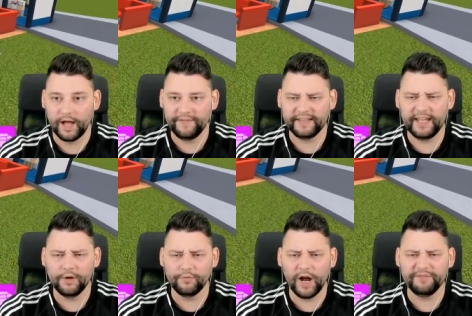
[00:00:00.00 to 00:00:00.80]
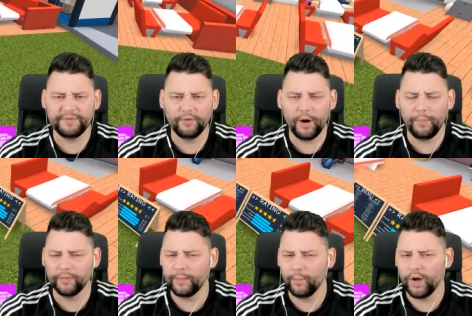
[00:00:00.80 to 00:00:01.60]
I think he arrived before I
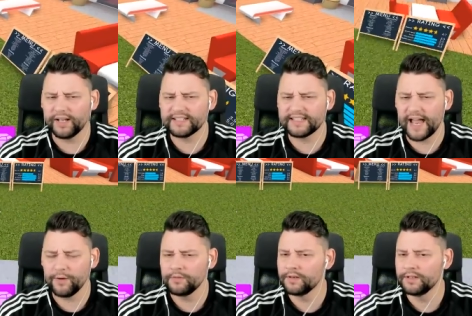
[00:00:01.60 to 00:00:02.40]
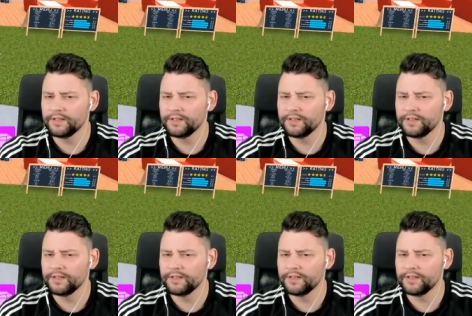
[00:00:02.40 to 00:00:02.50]
put them workers down.